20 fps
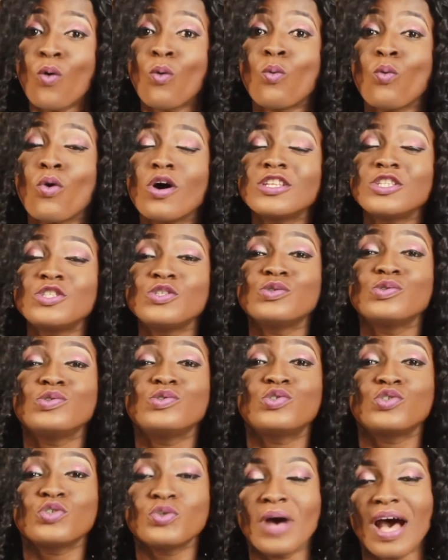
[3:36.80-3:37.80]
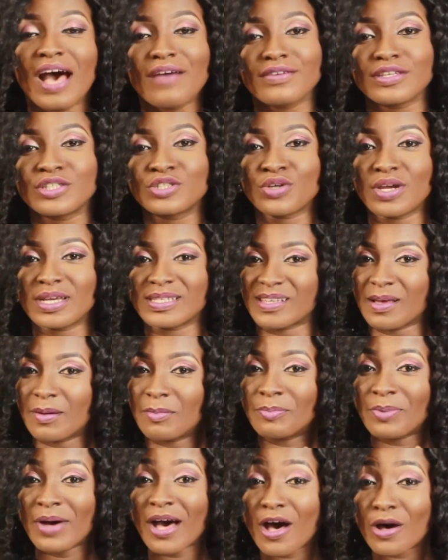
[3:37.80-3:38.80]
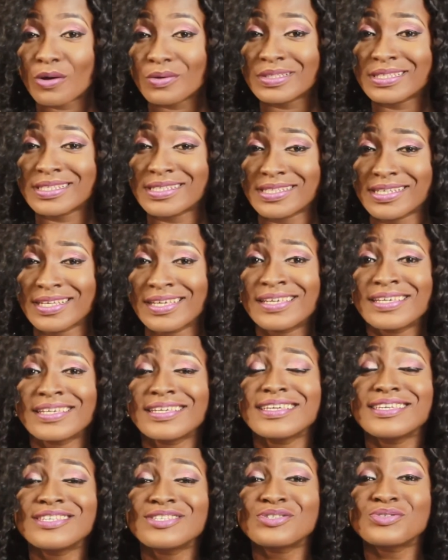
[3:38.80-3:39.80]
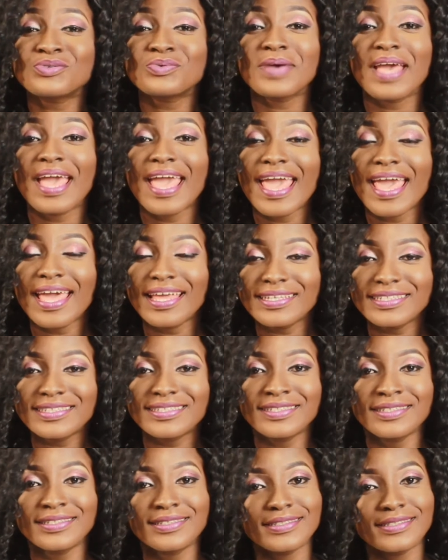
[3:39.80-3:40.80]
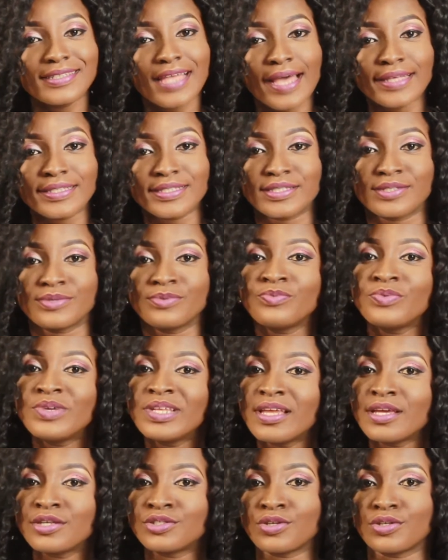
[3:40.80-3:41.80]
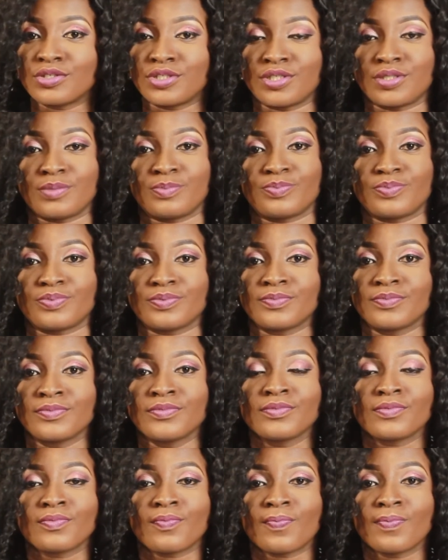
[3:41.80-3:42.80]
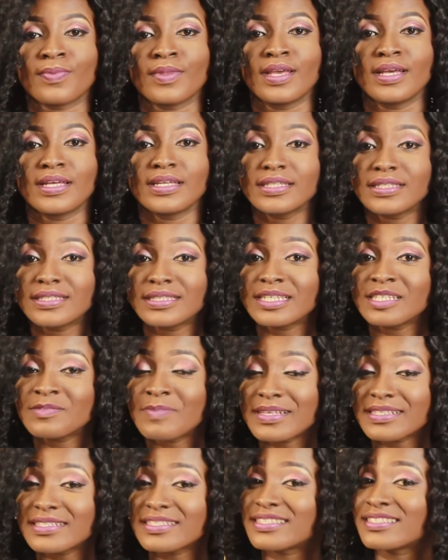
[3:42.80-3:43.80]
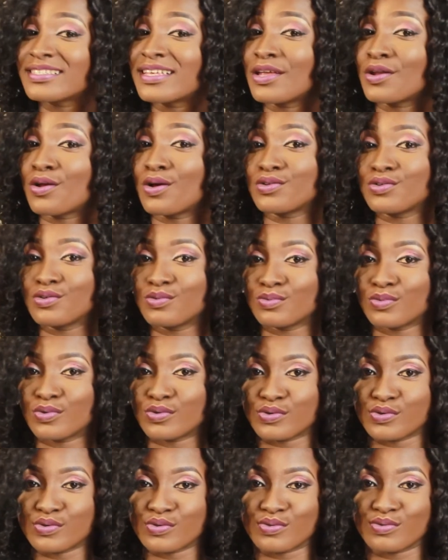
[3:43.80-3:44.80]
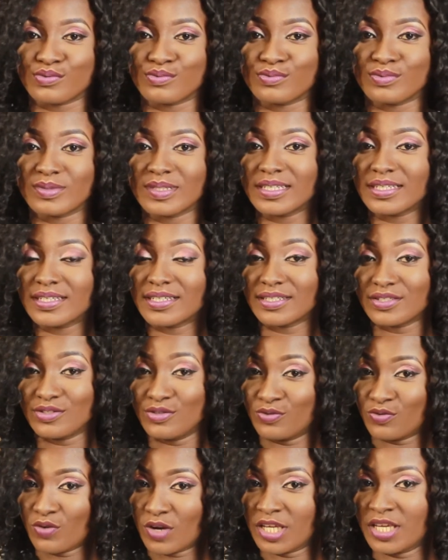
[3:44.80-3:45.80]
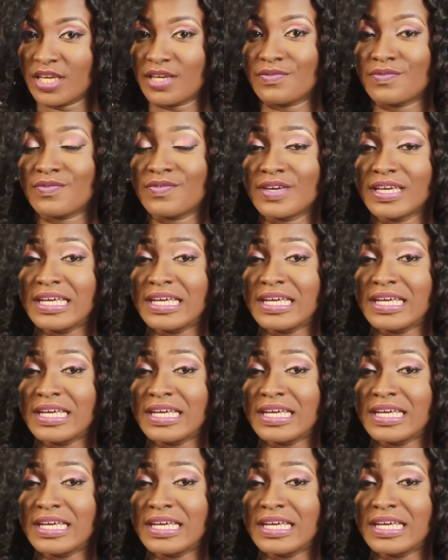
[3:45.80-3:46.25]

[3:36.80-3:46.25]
What you do have a choice about is to end that relationship. This person cheated on you once. Forgive.